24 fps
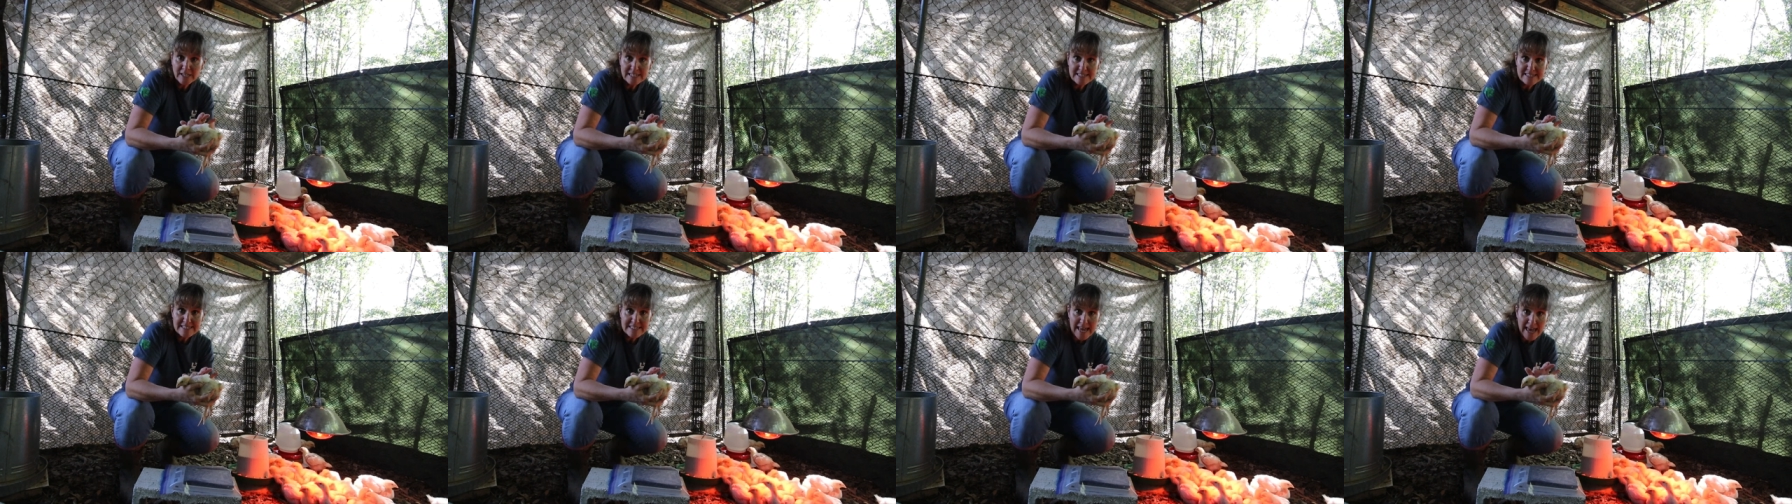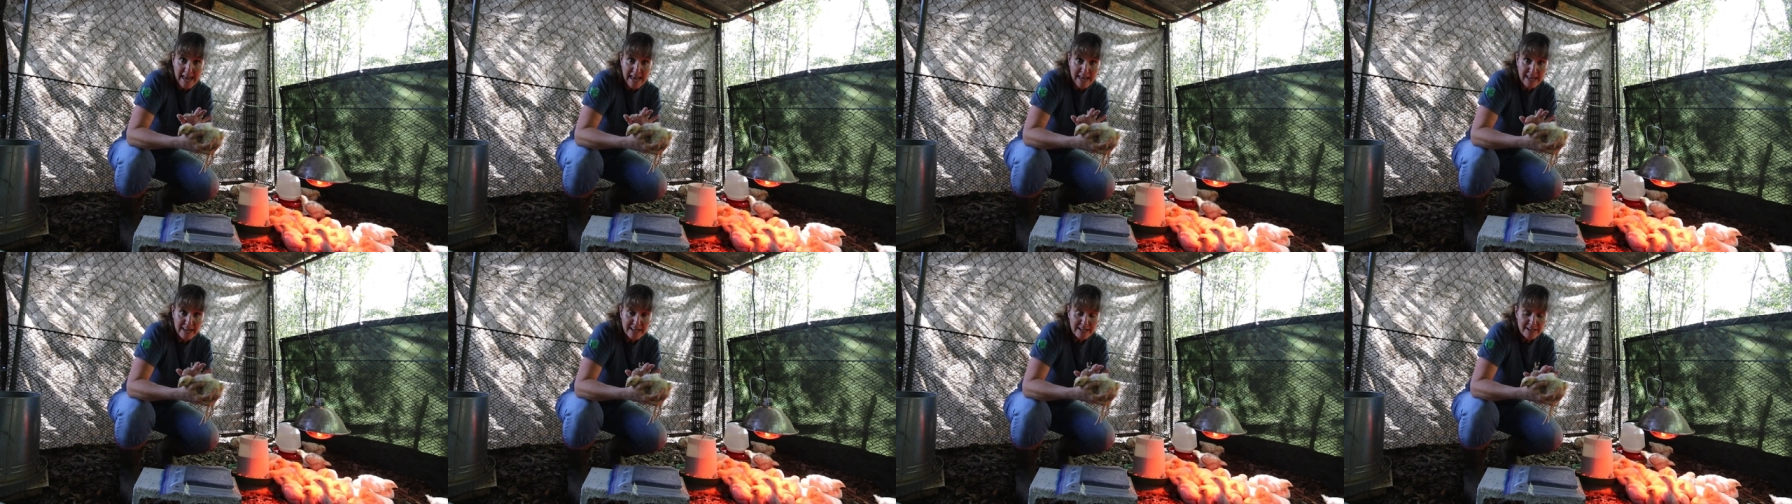on its
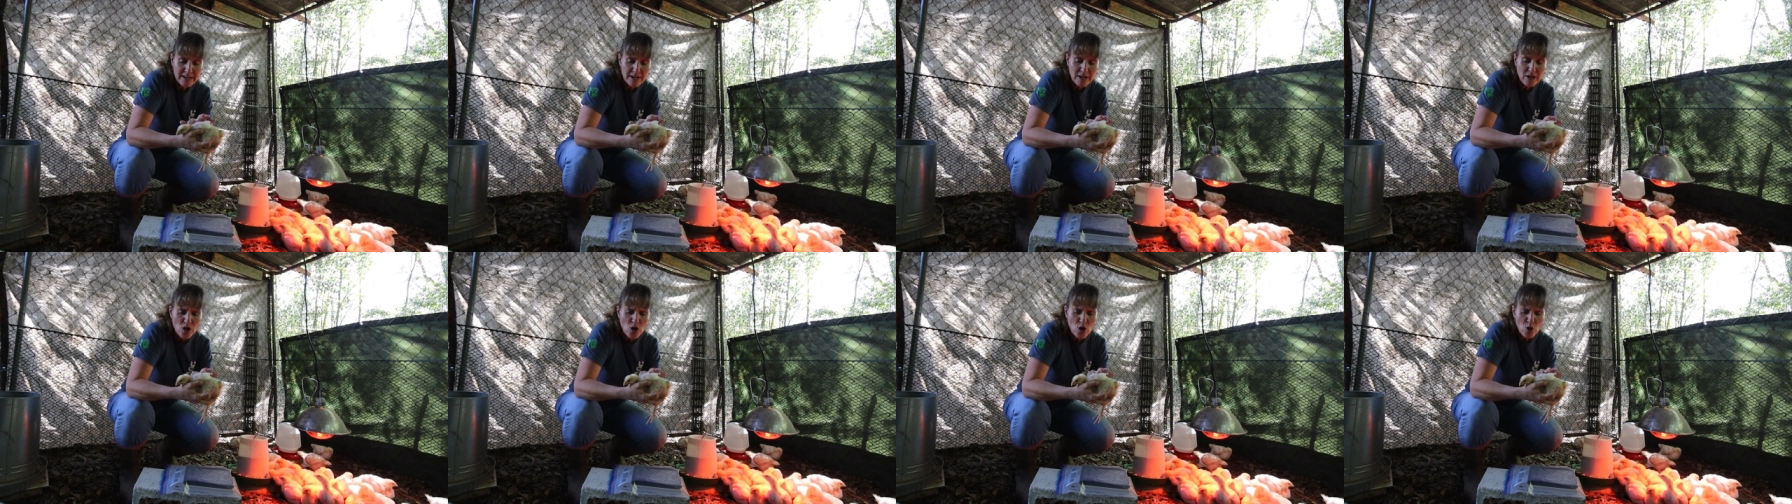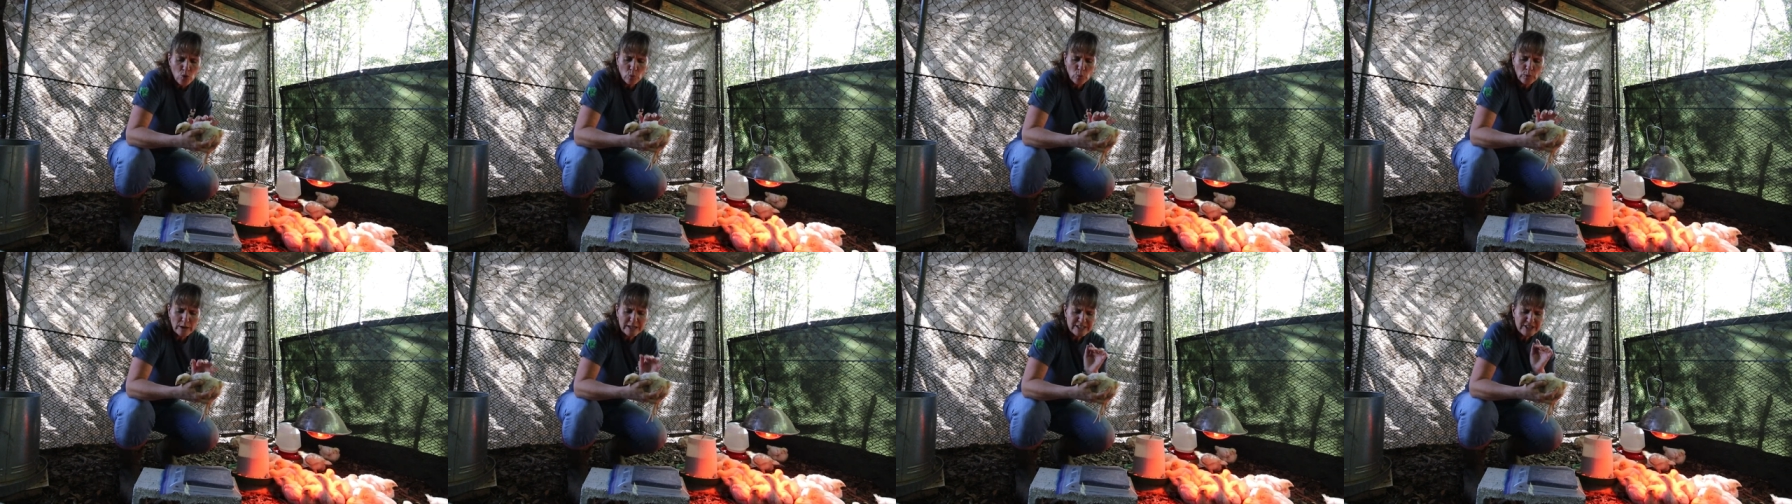head.
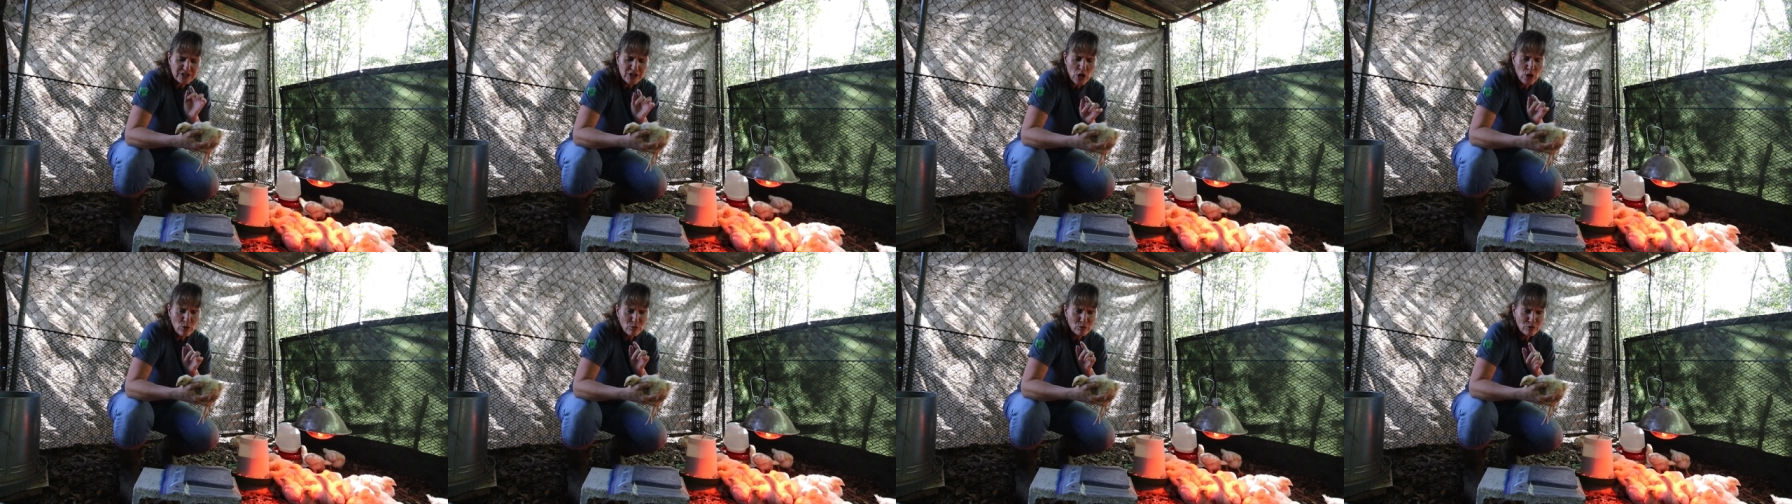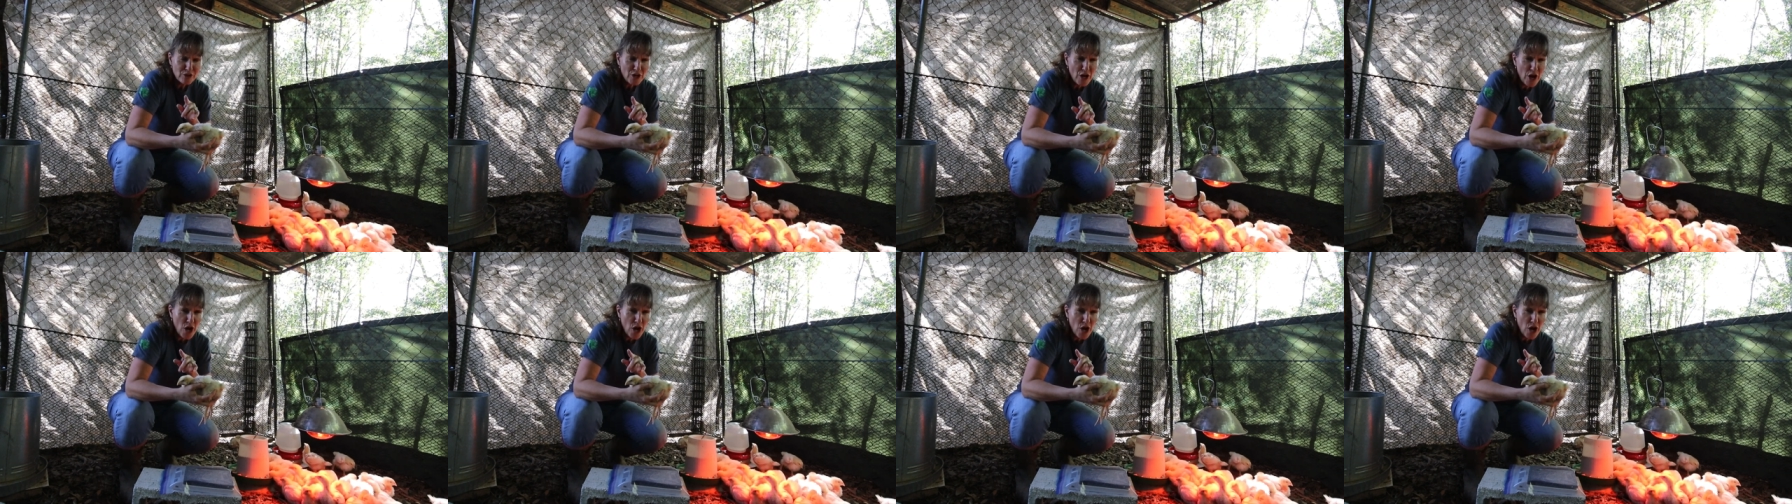We don't